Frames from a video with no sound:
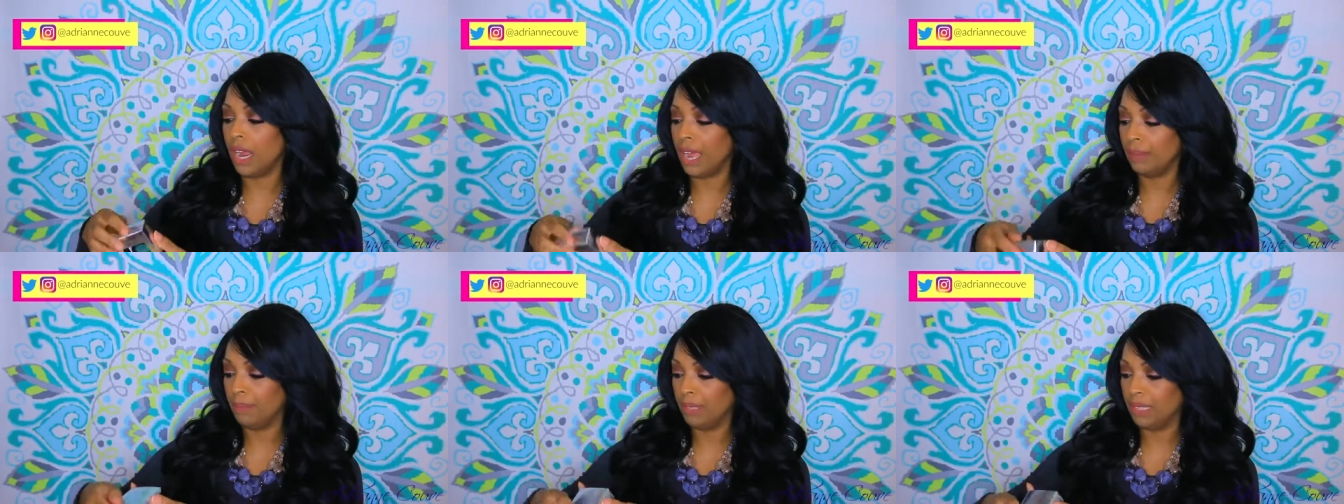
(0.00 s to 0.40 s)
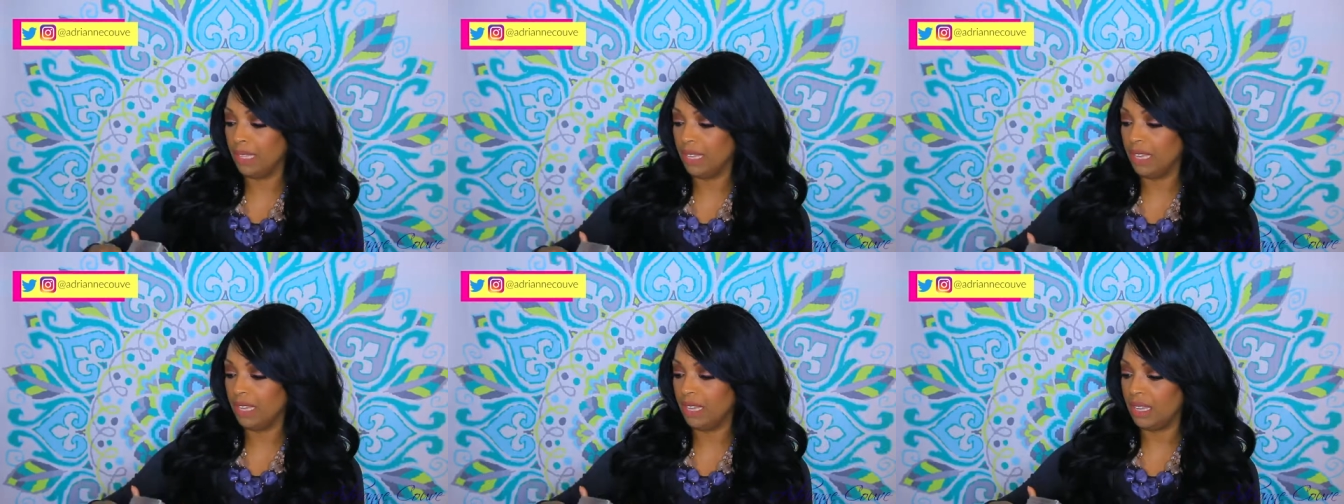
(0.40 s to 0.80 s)
I
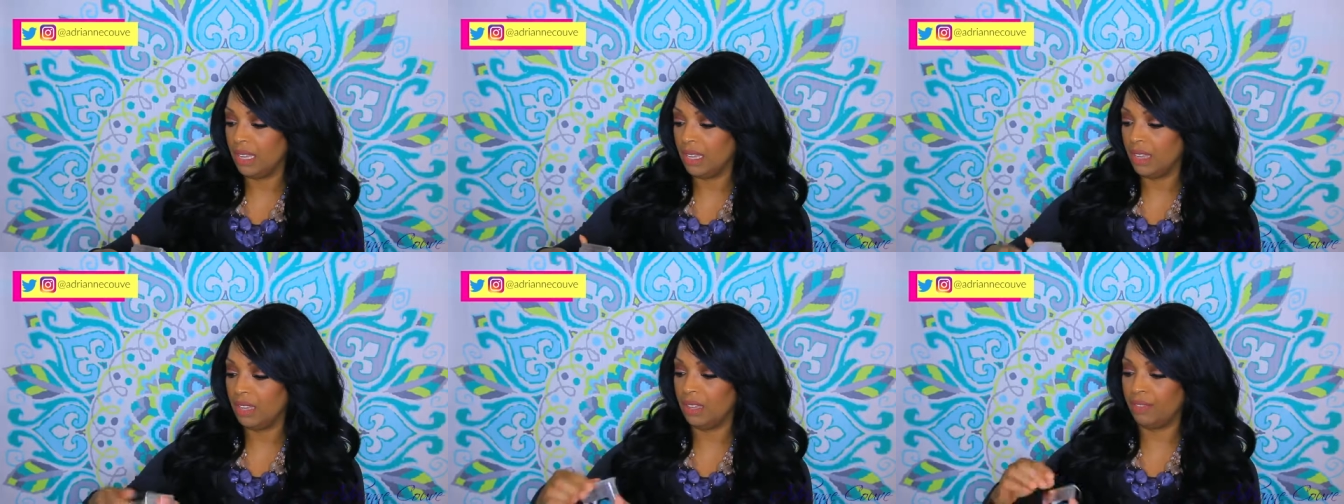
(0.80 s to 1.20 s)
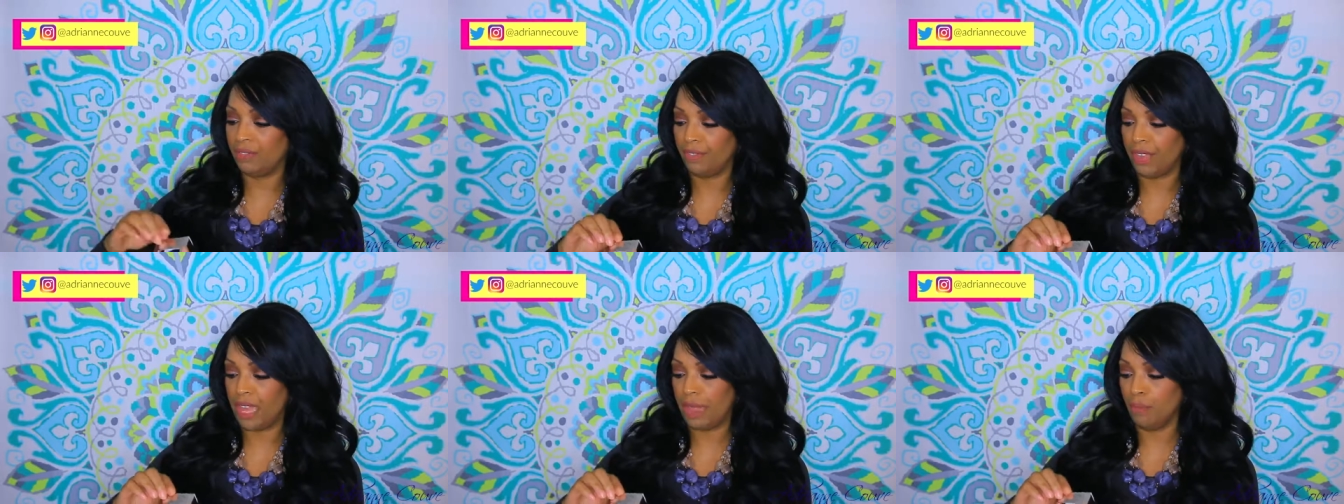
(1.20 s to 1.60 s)

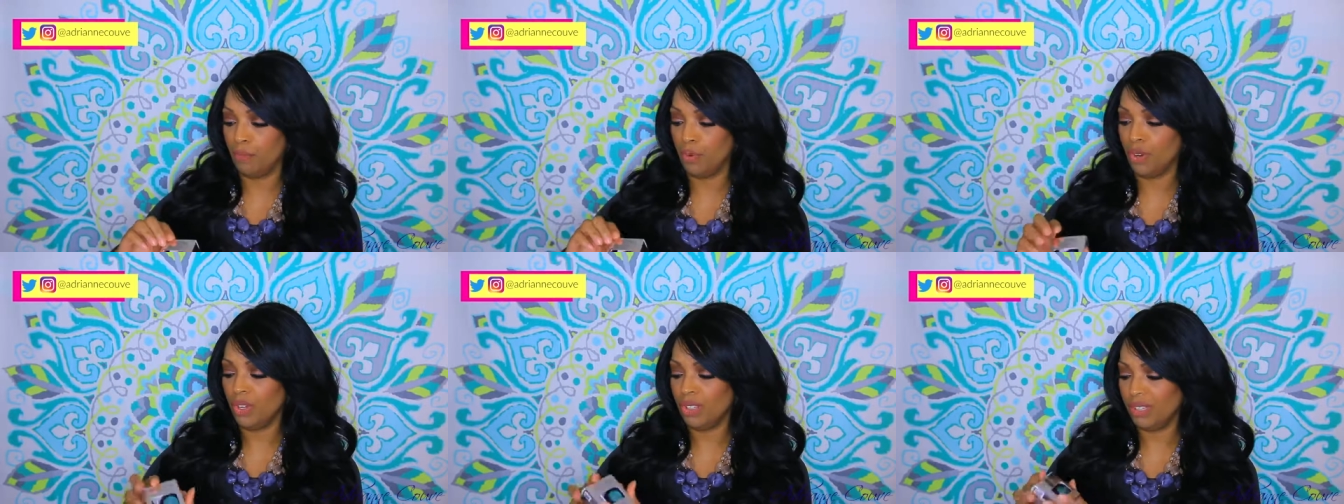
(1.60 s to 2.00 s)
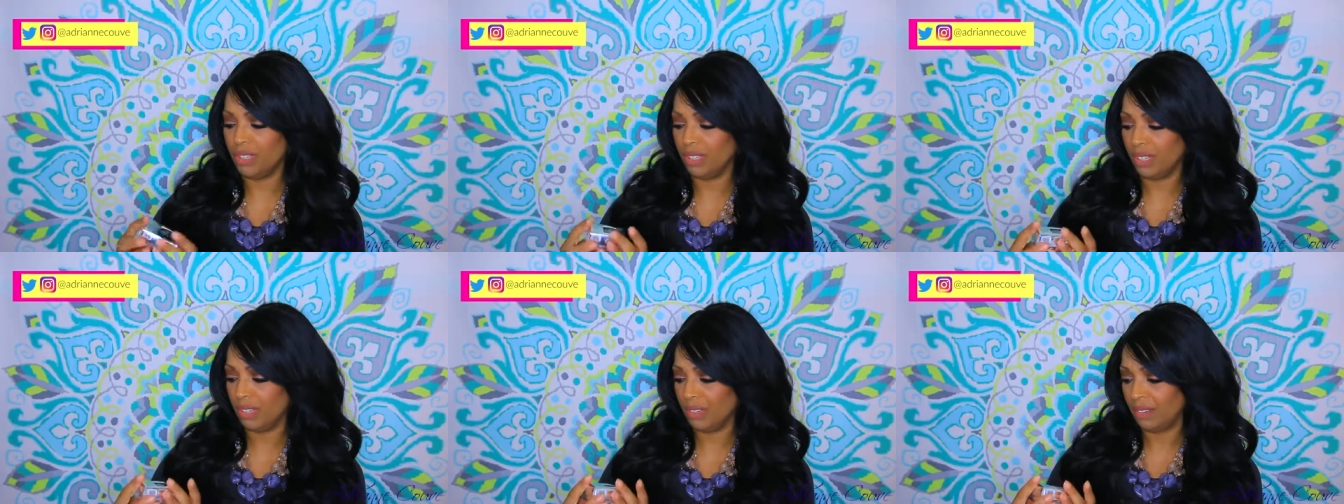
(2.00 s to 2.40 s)
believe, Emerald.